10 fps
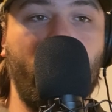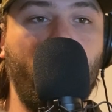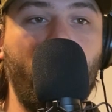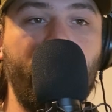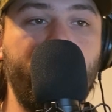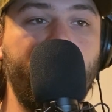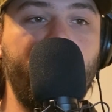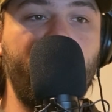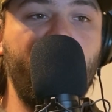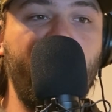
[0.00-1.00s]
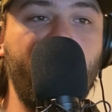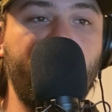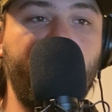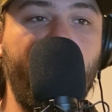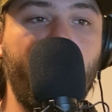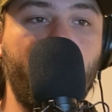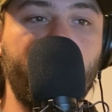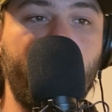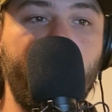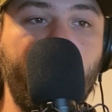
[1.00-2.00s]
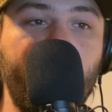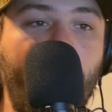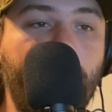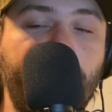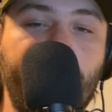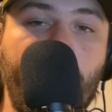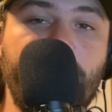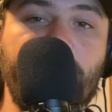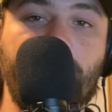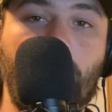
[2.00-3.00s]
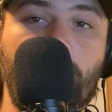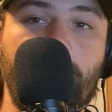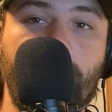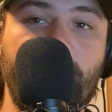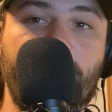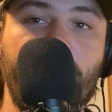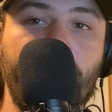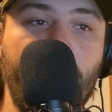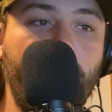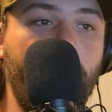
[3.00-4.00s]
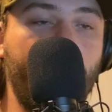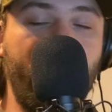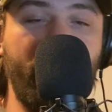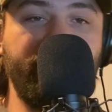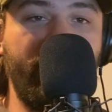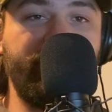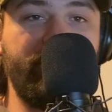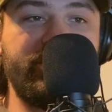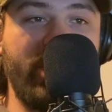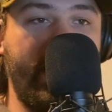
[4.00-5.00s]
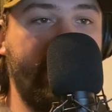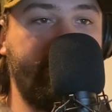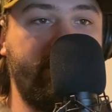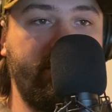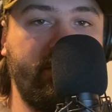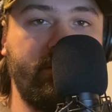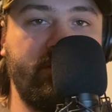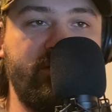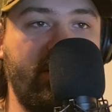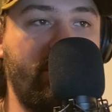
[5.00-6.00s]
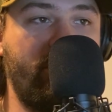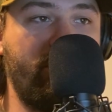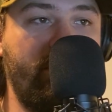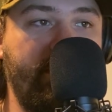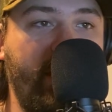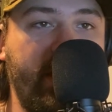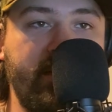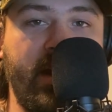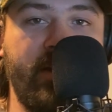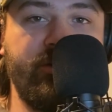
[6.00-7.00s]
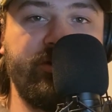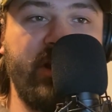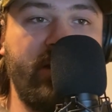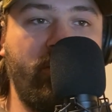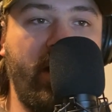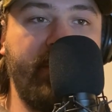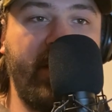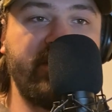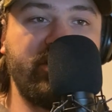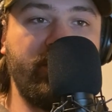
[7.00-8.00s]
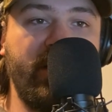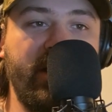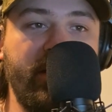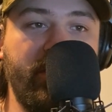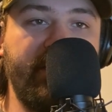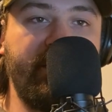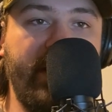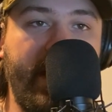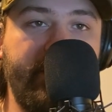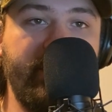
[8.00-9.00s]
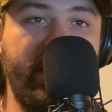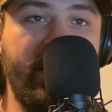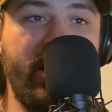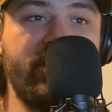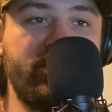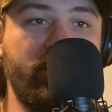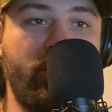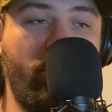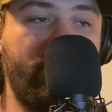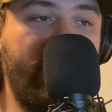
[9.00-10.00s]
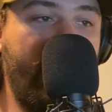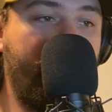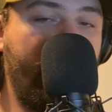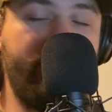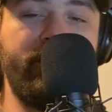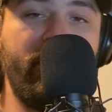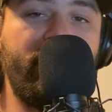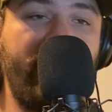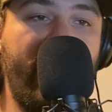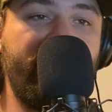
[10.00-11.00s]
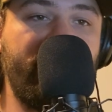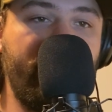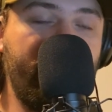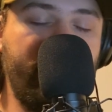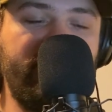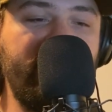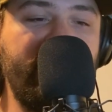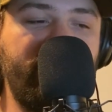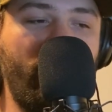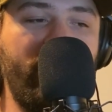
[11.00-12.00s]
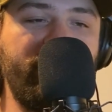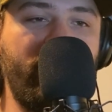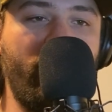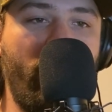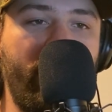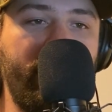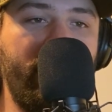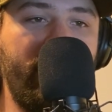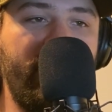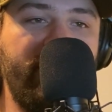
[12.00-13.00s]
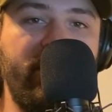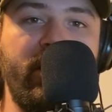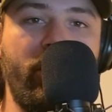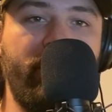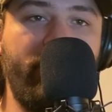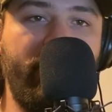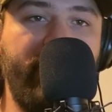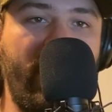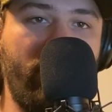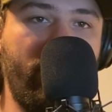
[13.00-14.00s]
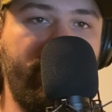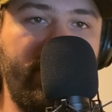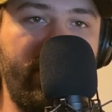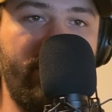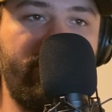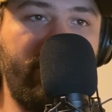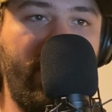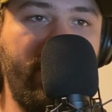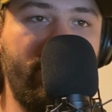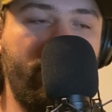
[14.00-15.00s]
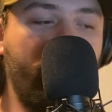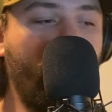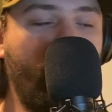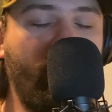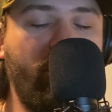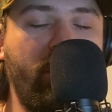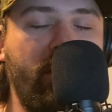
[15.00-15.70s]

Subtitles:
old videos of fireworks on here, and I was very disappointed in myself. But I was also a child. So I understand why my stupidity would have allowed me to record that. But guys, this 2021 is the year of no firework videos, okay? No more